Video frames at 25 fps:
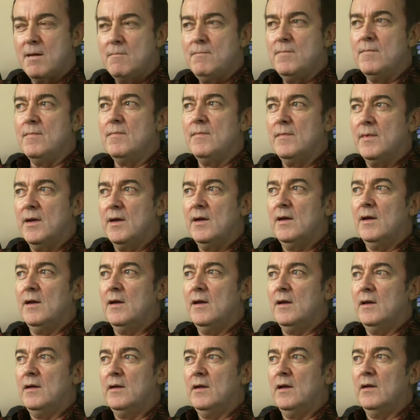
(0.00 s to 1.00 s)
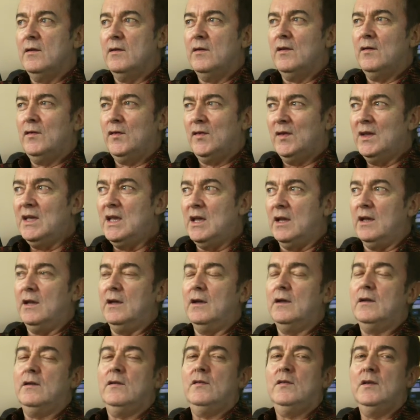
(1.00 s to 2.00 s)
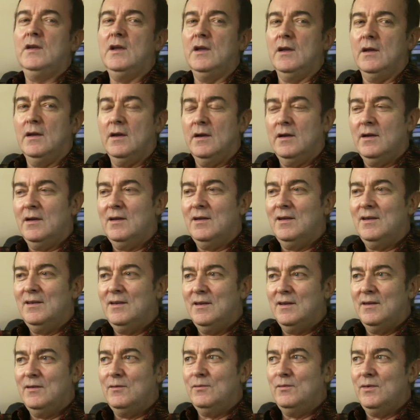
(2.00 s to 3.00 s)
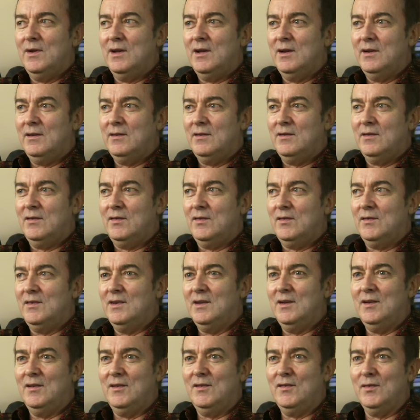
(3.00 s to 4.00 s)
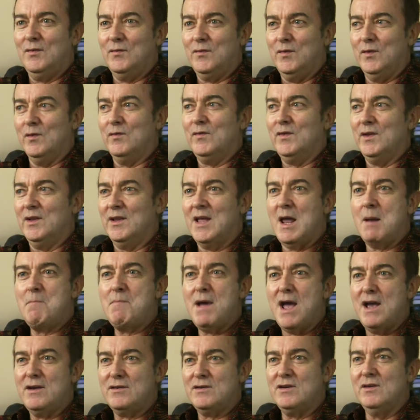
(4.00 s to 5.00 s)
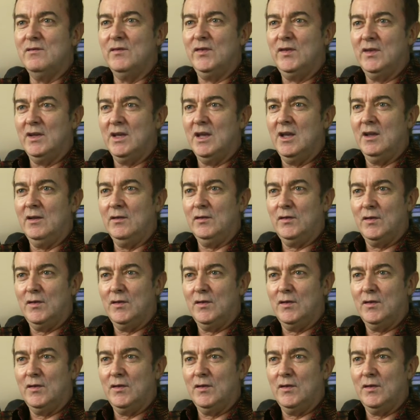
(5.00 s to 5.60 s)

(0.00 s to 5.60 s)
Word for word: Mm, uh, uh and, and uh, singing, singing. I, I, I just needed to fulfill that passion of singing.